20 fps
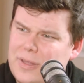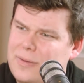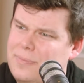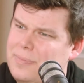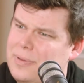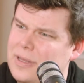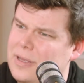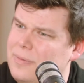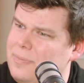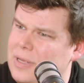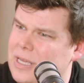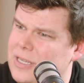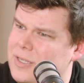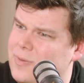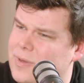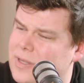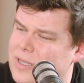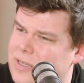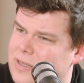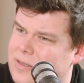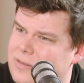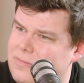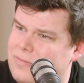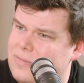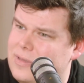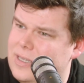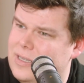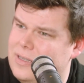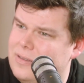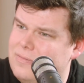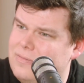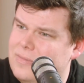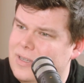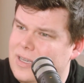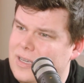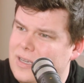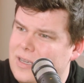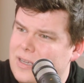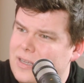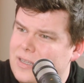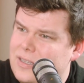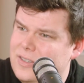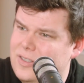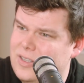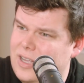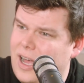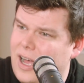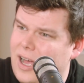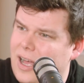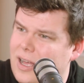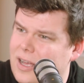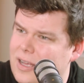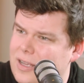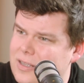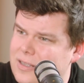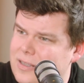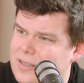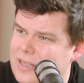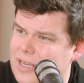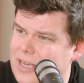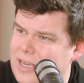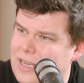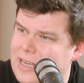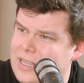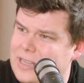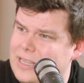the place with the star thing